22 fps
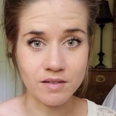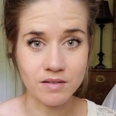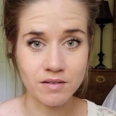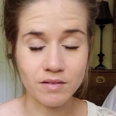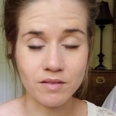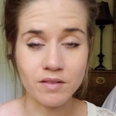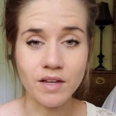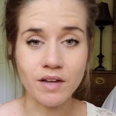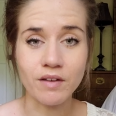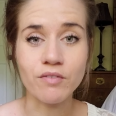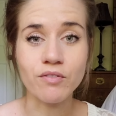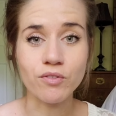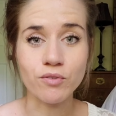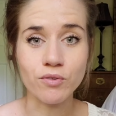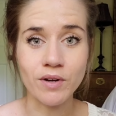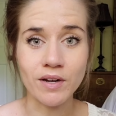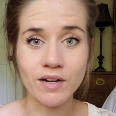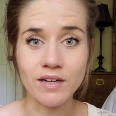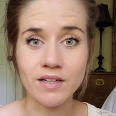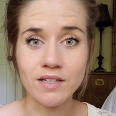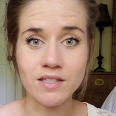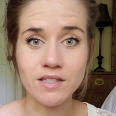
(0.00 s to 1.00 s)

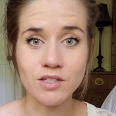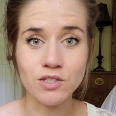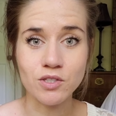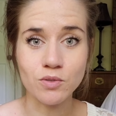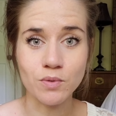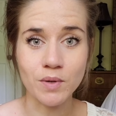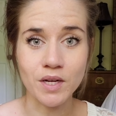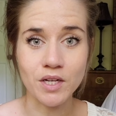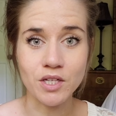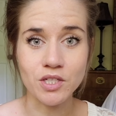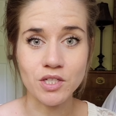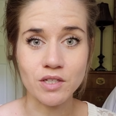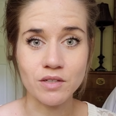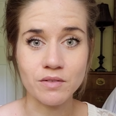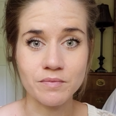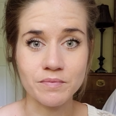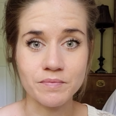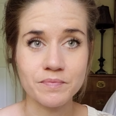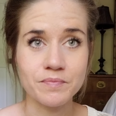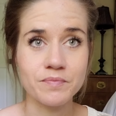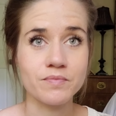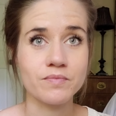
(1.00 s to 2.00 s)
life-threatening situation,
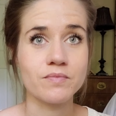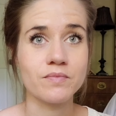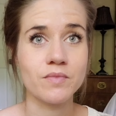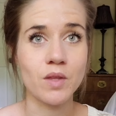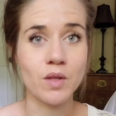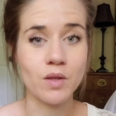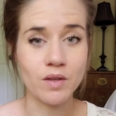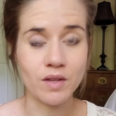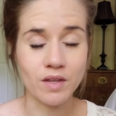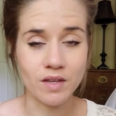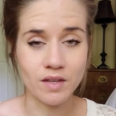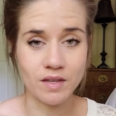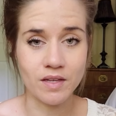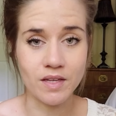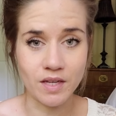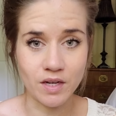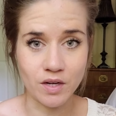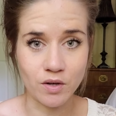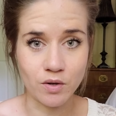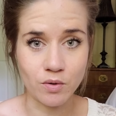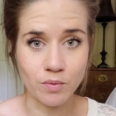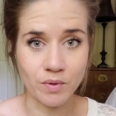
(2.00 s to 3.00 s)

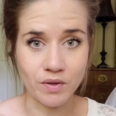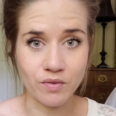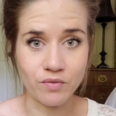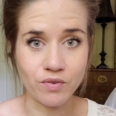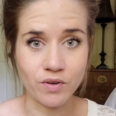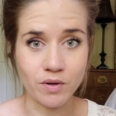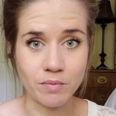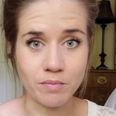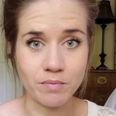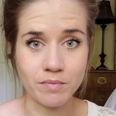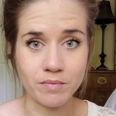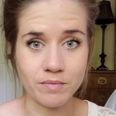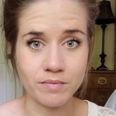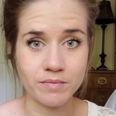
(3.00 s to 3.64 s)
getting away from.